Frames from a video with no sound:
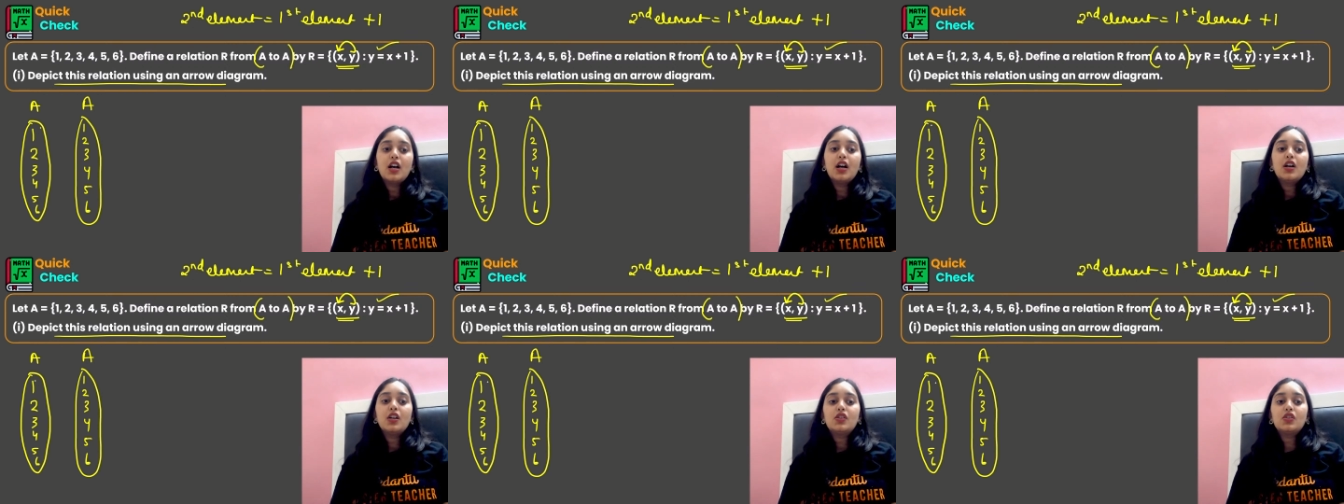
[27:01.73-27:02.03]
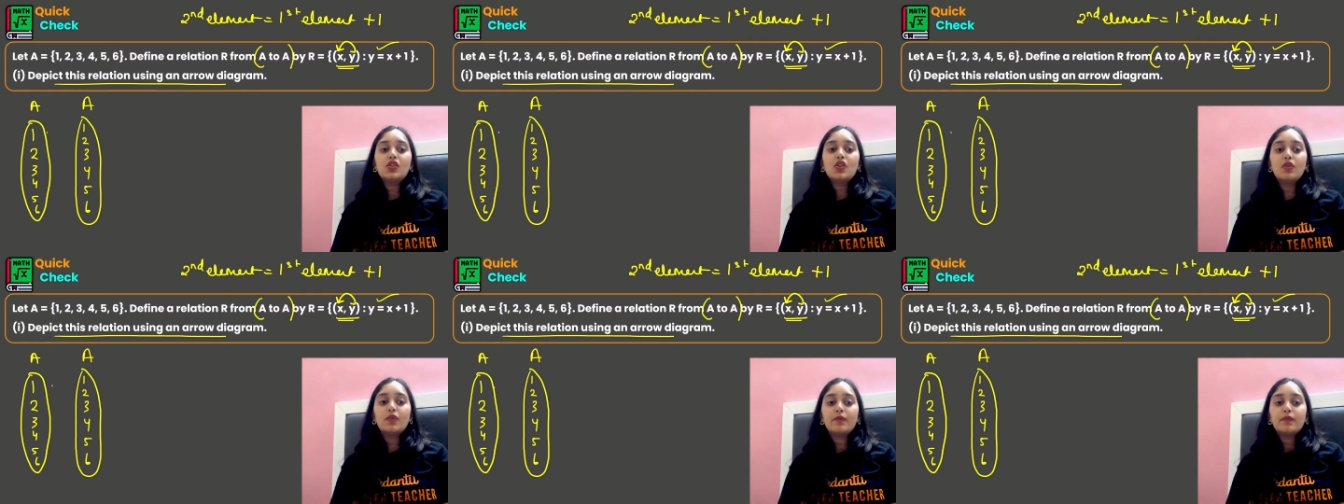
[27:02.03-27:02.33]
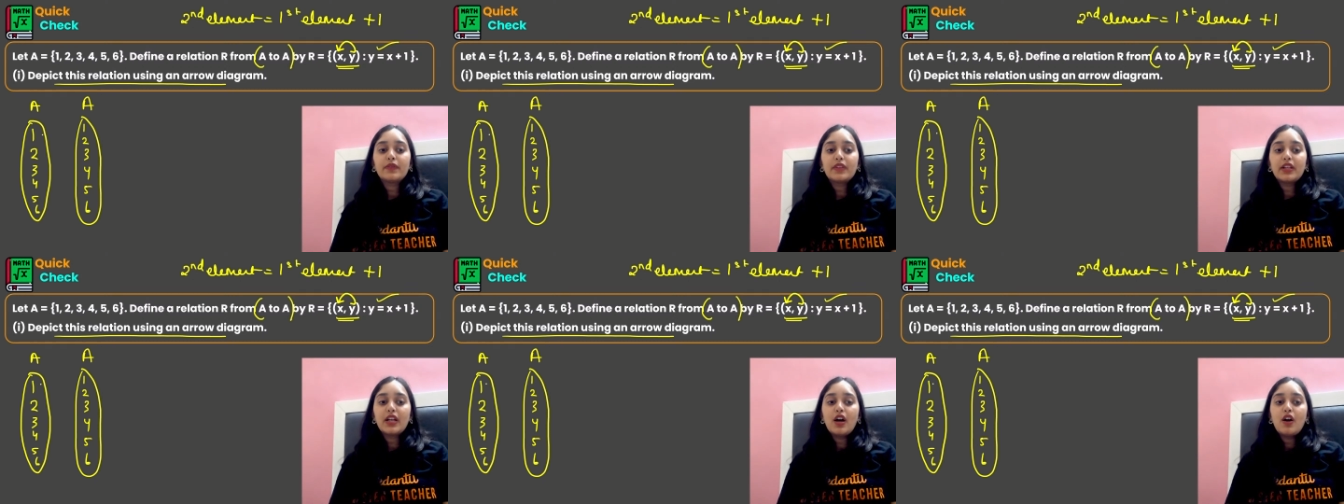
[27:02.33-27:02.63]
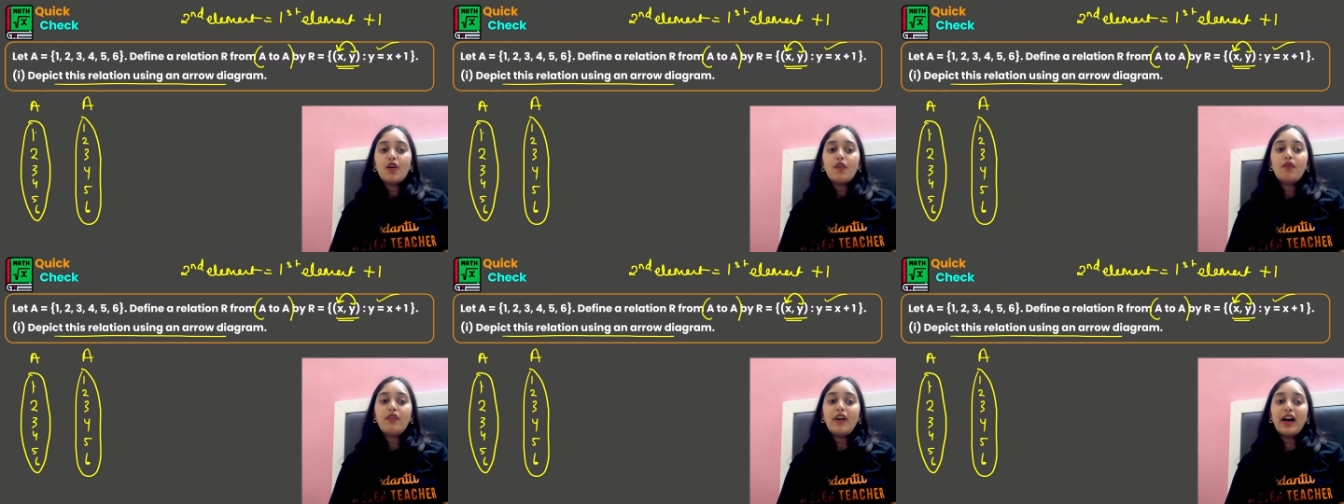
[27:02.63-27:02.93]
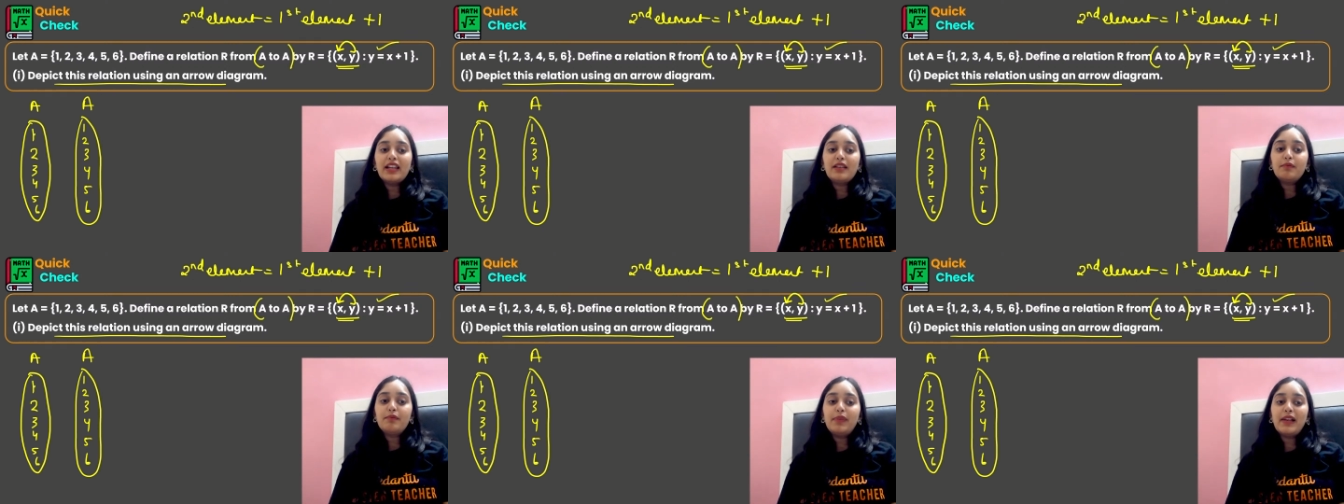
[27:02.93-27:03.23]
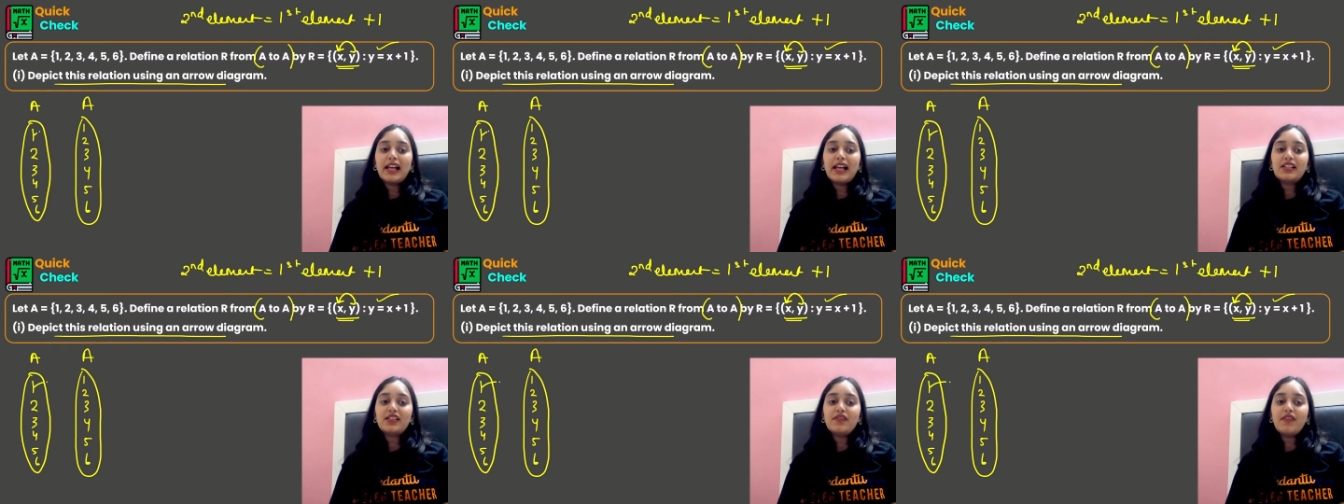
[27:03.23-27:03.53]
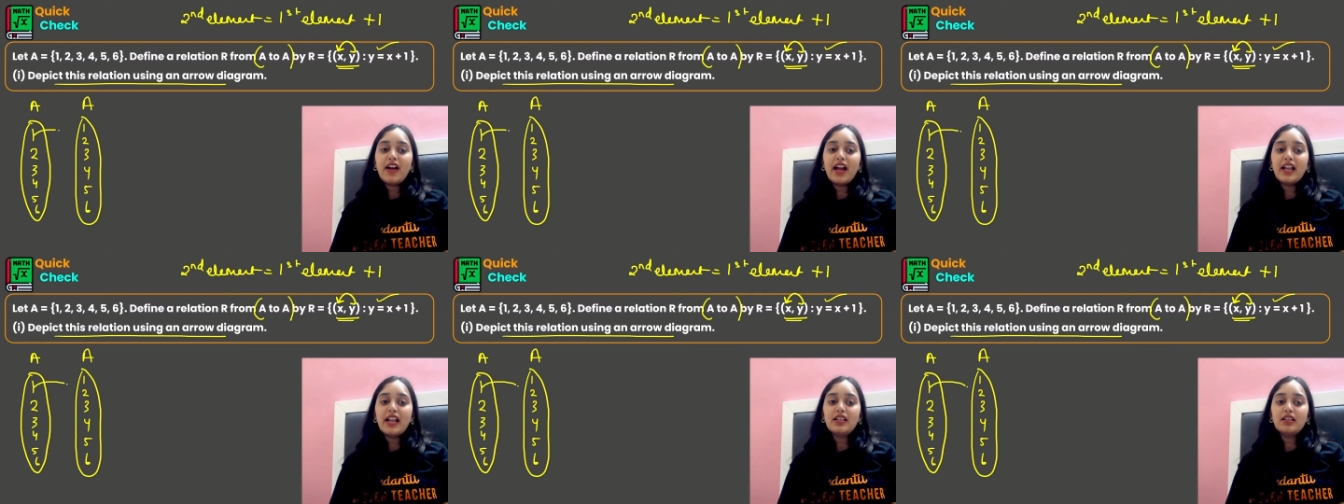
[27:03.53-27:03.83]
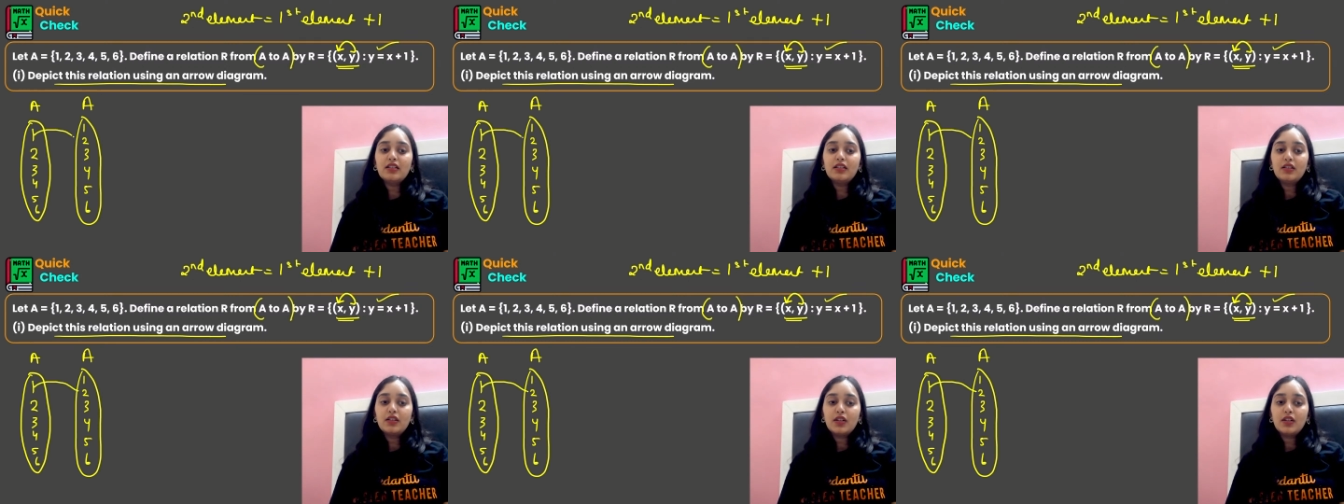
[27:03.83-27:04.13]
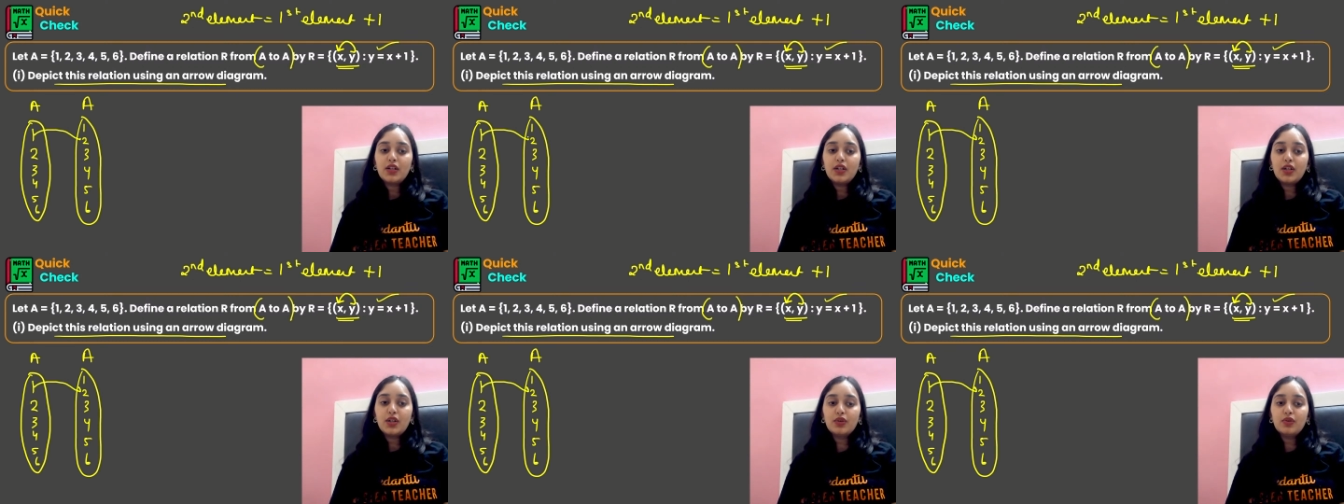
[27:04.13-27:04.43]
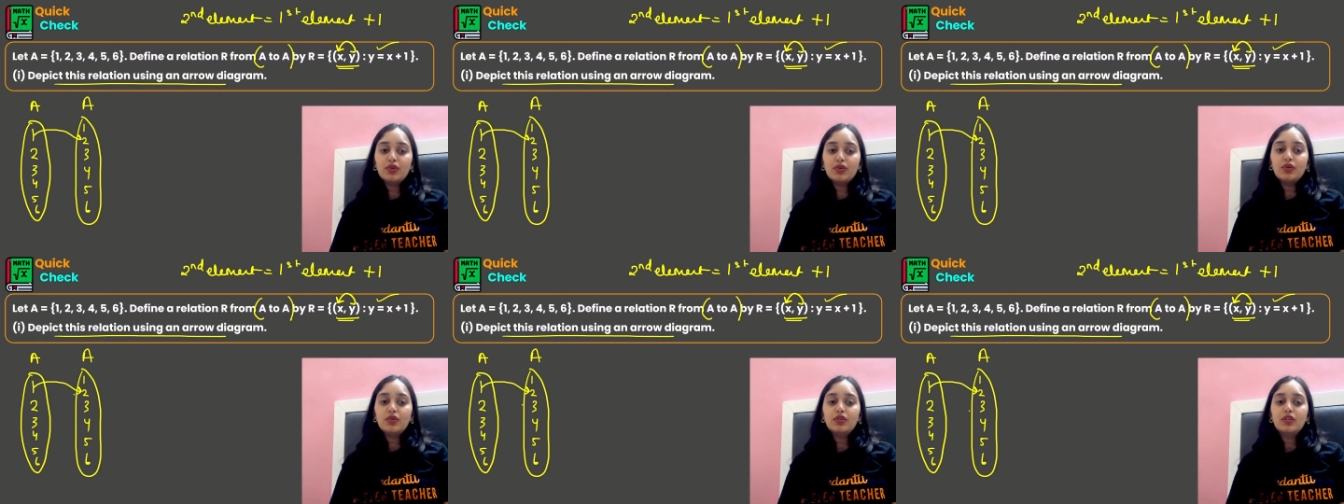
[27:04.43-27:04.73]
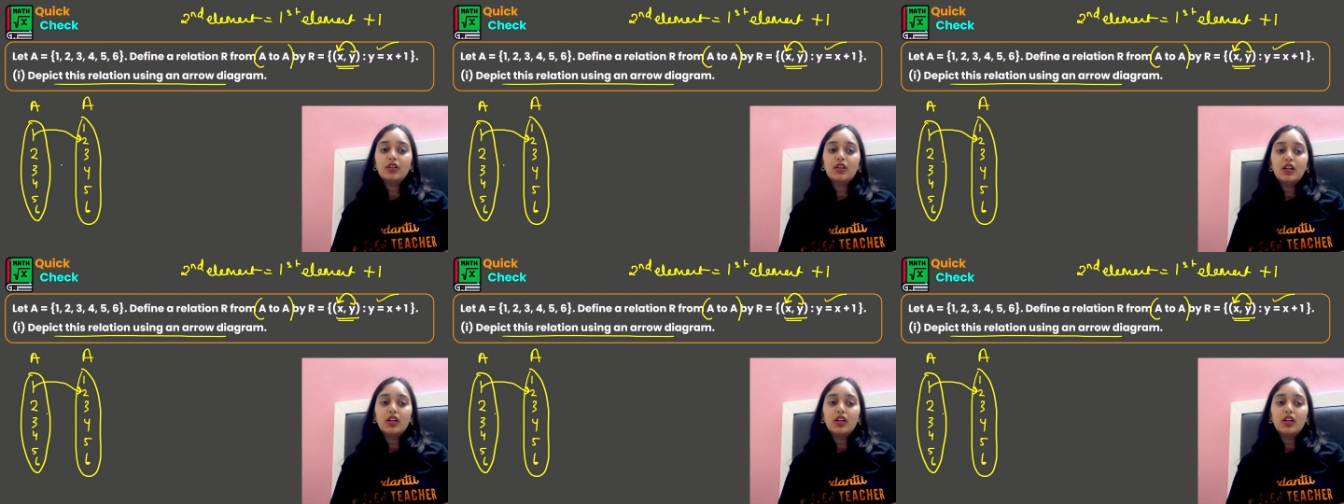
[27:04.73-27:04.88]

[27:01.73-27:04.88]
So 1 plus 1, 2.